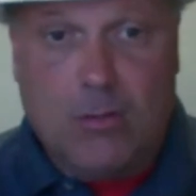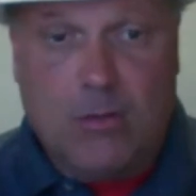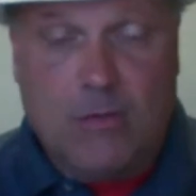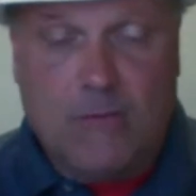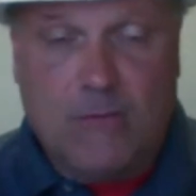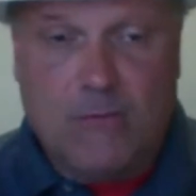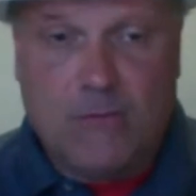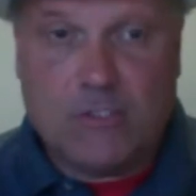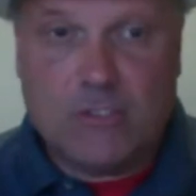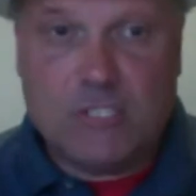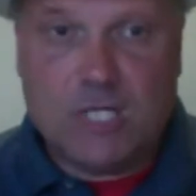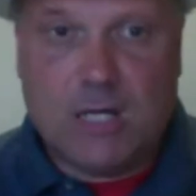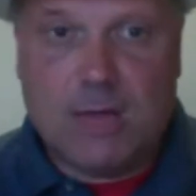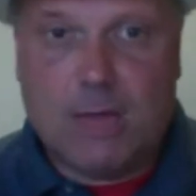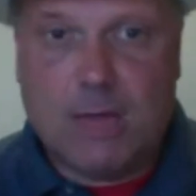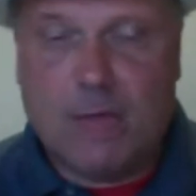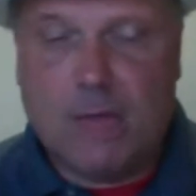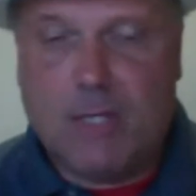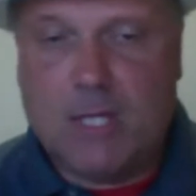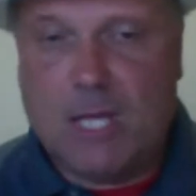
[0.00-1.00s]
the first
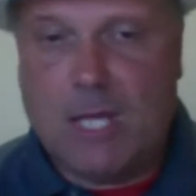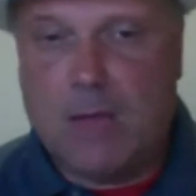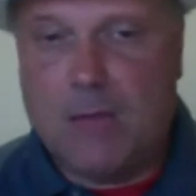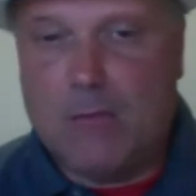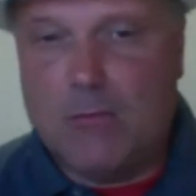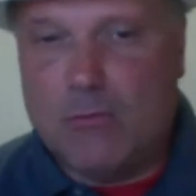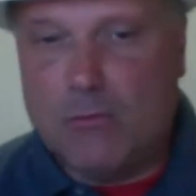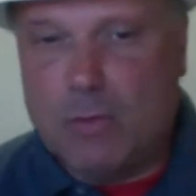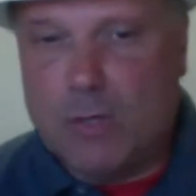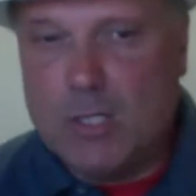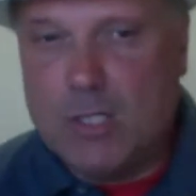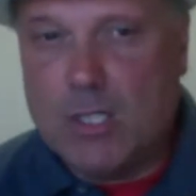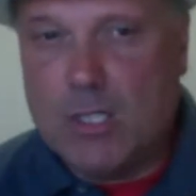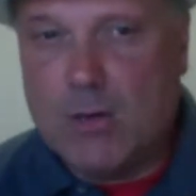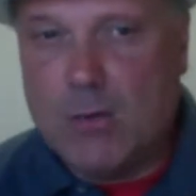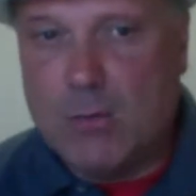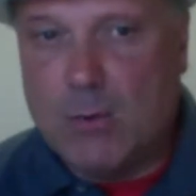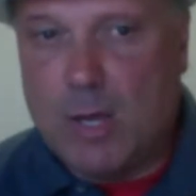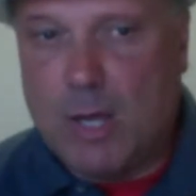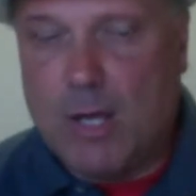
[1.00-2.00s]
time I became really
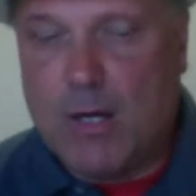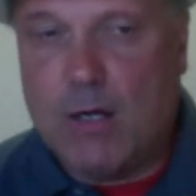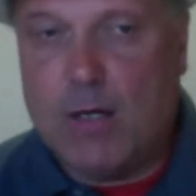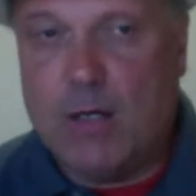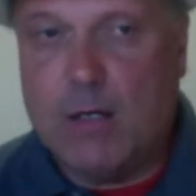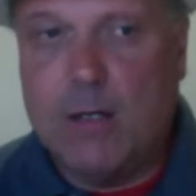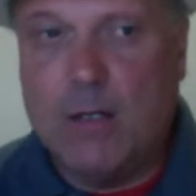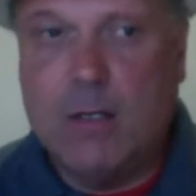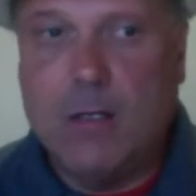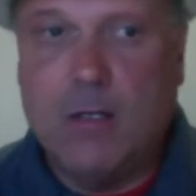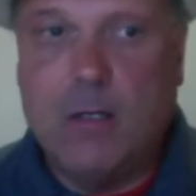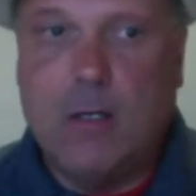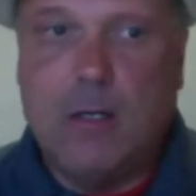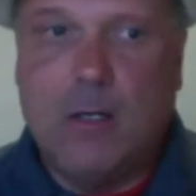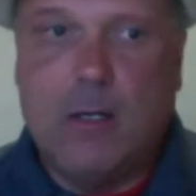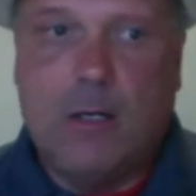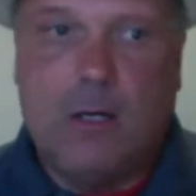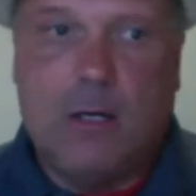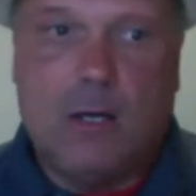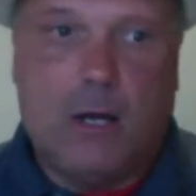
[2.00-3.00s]
aware
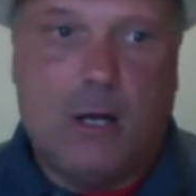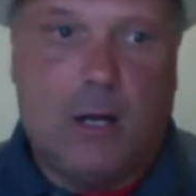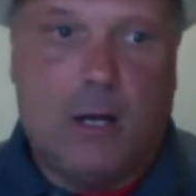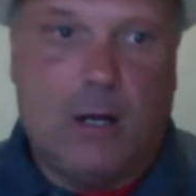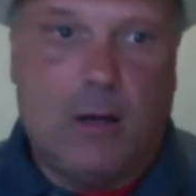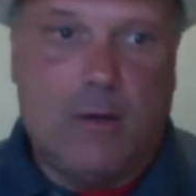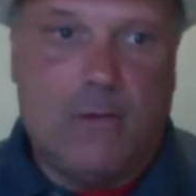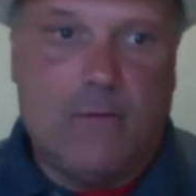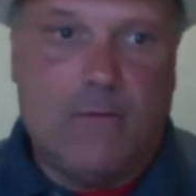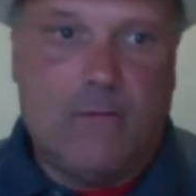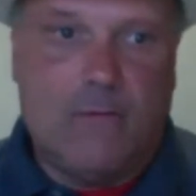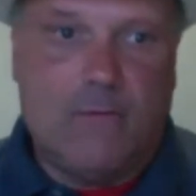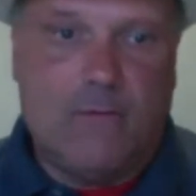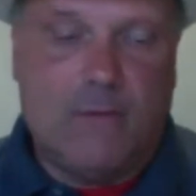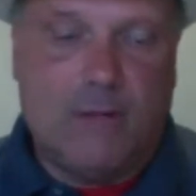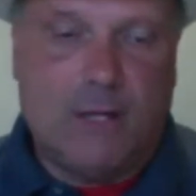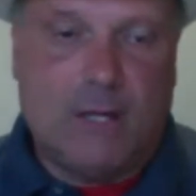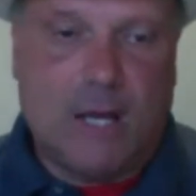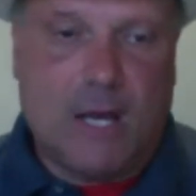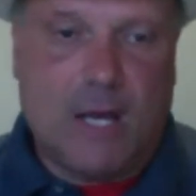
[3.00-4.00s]
of
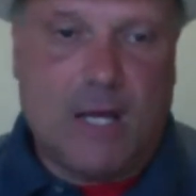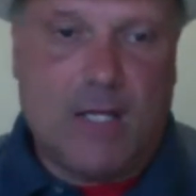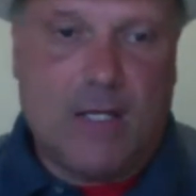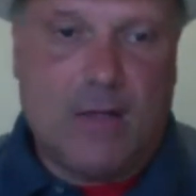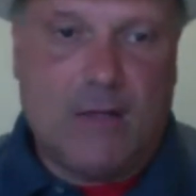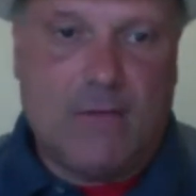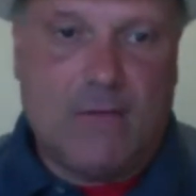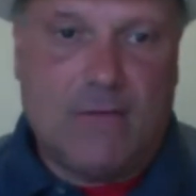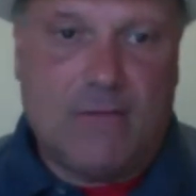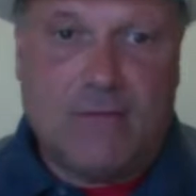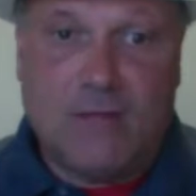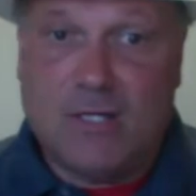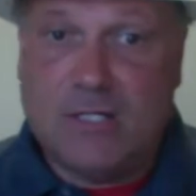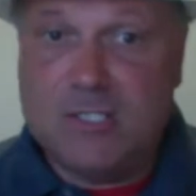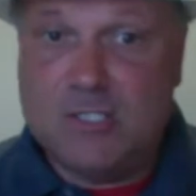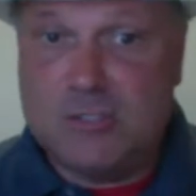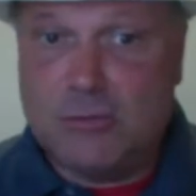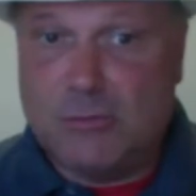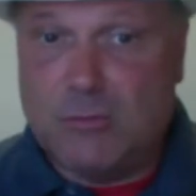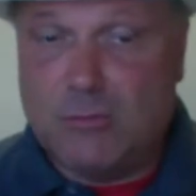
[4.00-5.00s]
the kind of
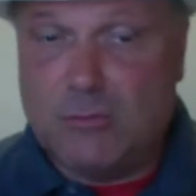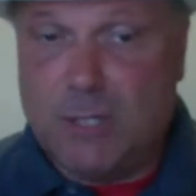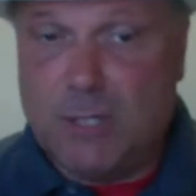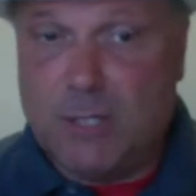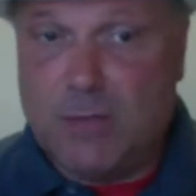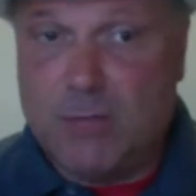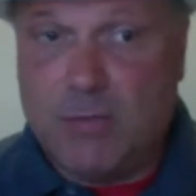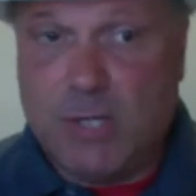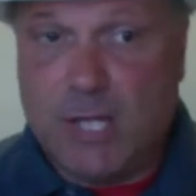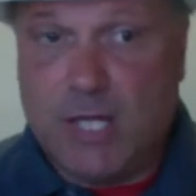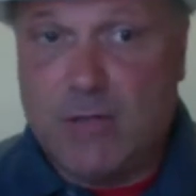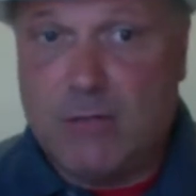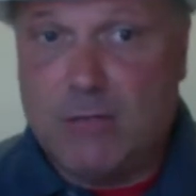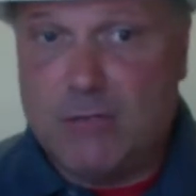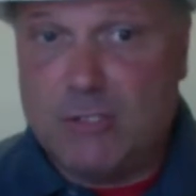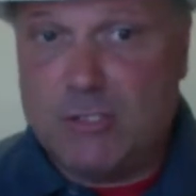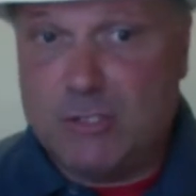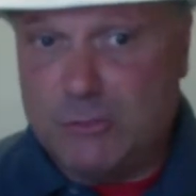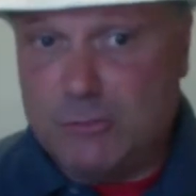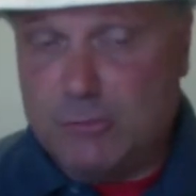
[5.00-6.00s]
things that were being played
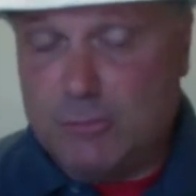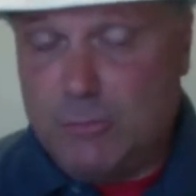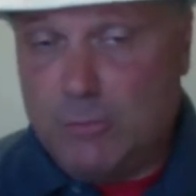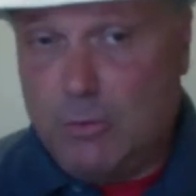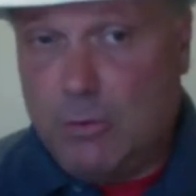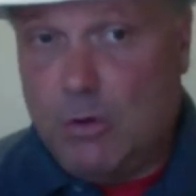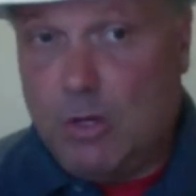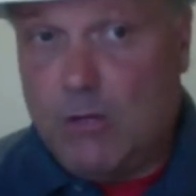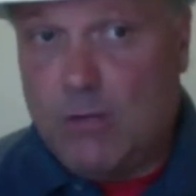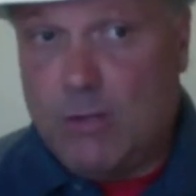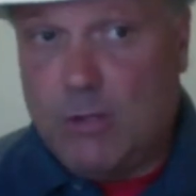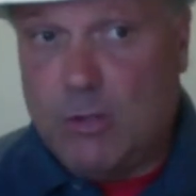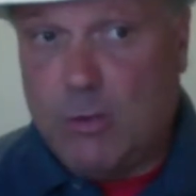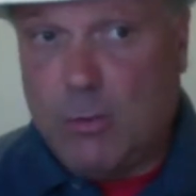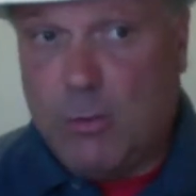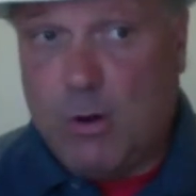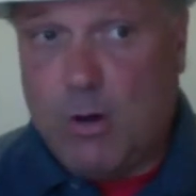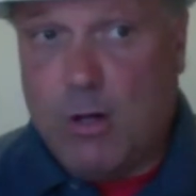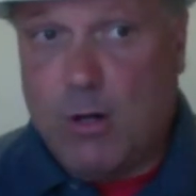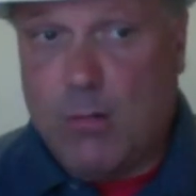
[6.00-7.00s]
was during the
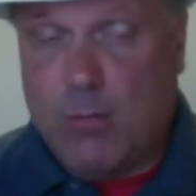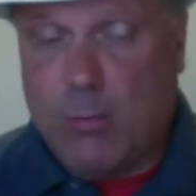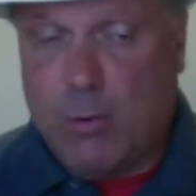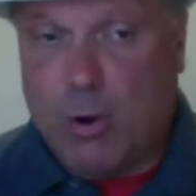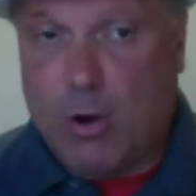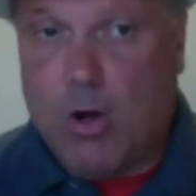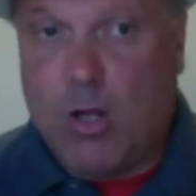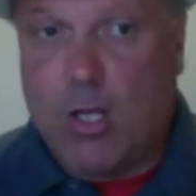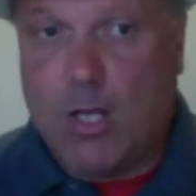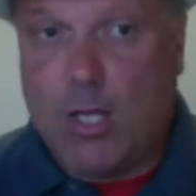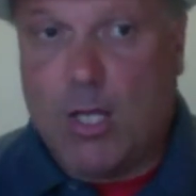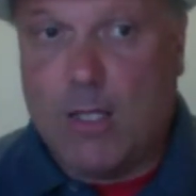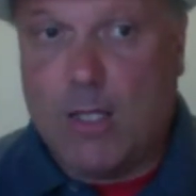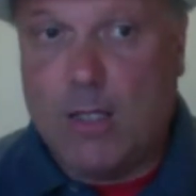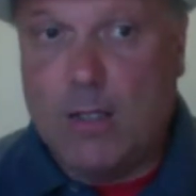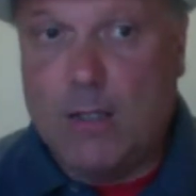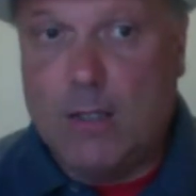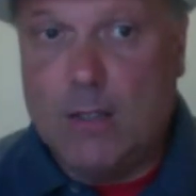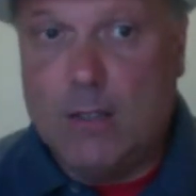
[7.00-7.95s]
Tawana Brawley